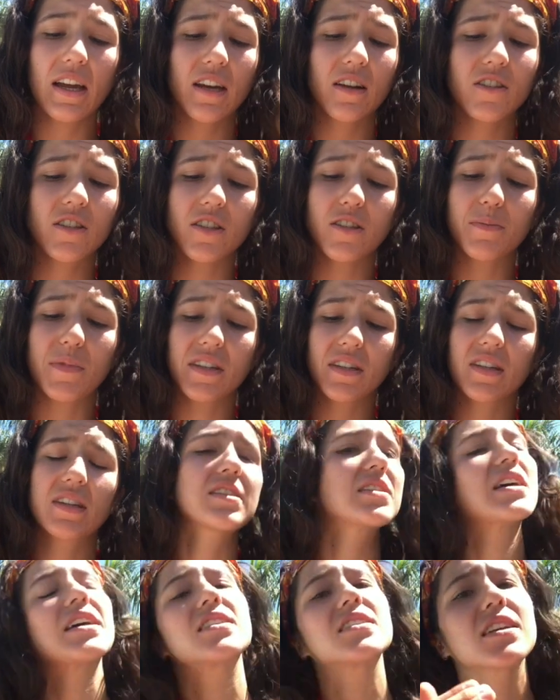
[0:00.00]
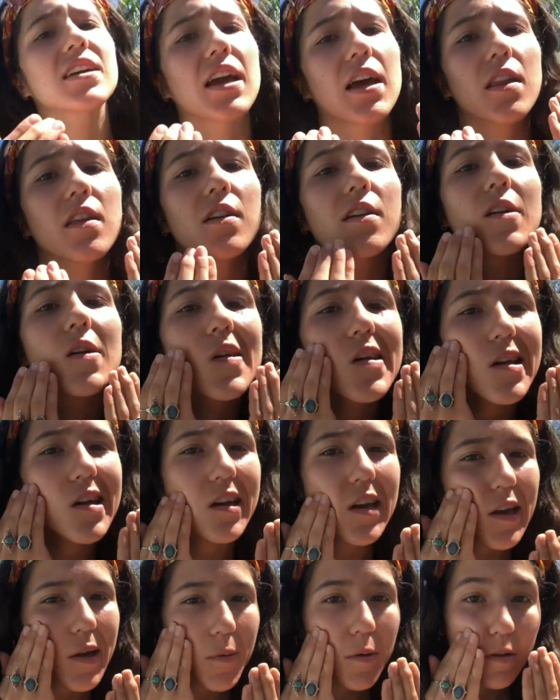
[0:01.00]
I'll just mix that together,
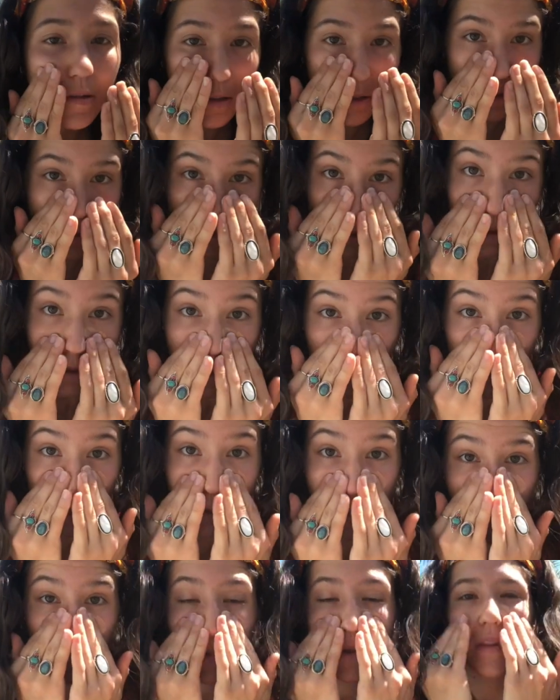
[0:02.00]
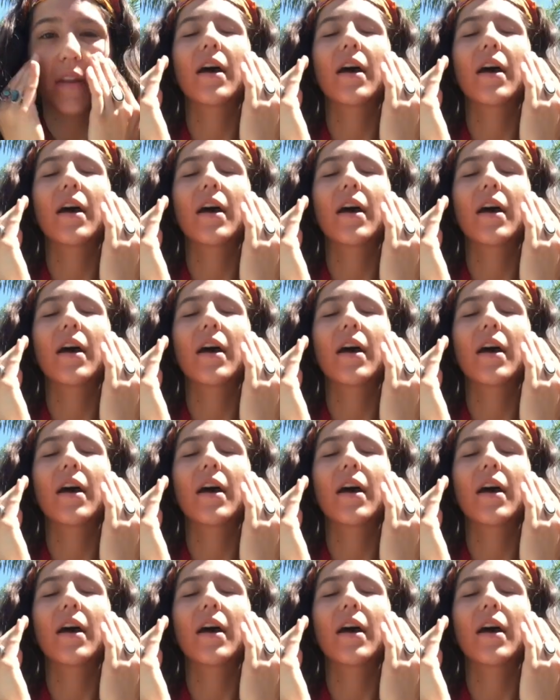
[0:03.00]
and I will just put